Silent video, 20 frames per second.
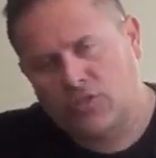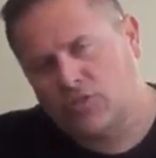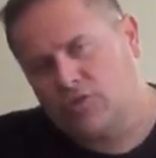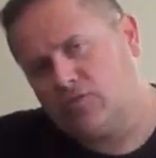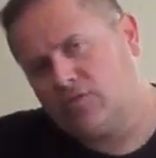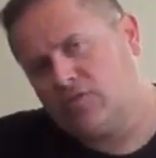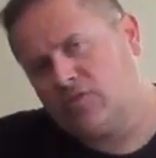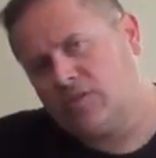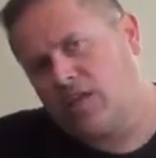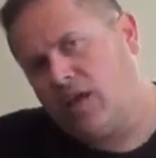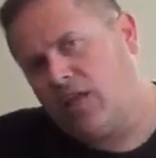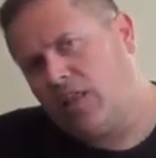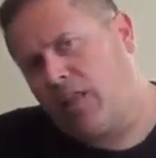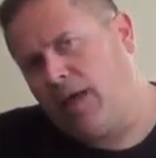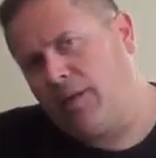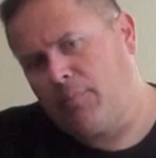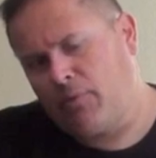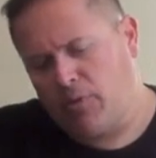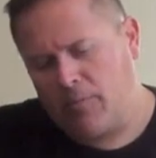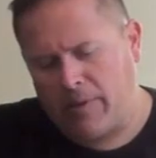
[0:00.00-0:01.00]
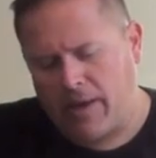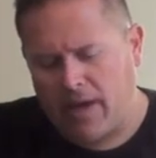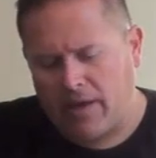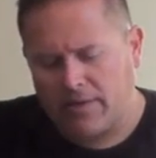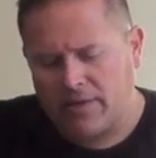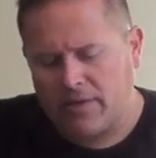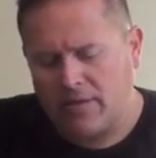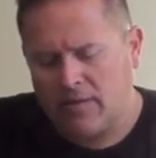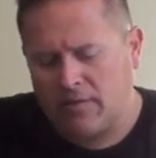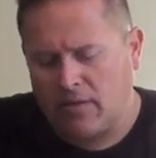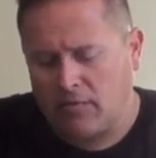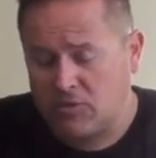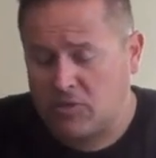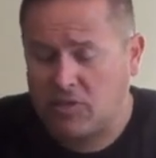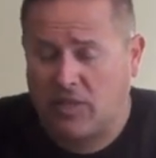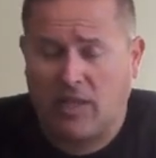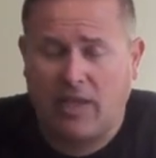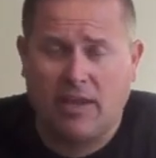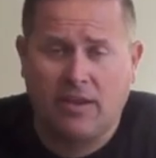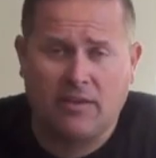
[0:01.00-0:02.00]
2-cell LiPo battery,
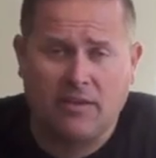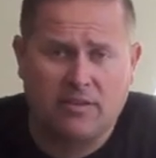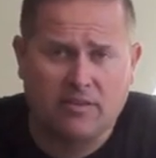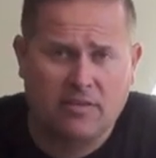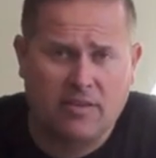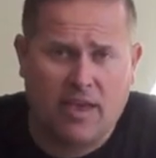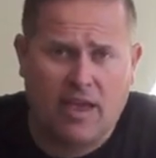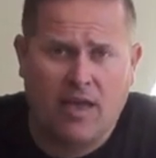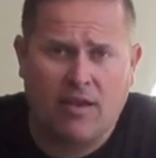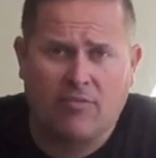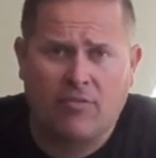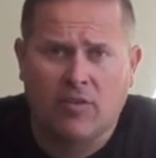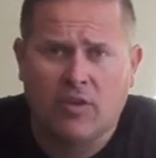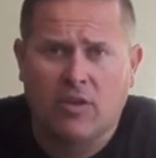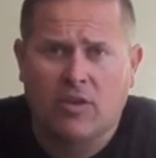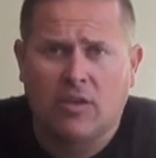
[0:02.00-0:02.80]
which Align does have.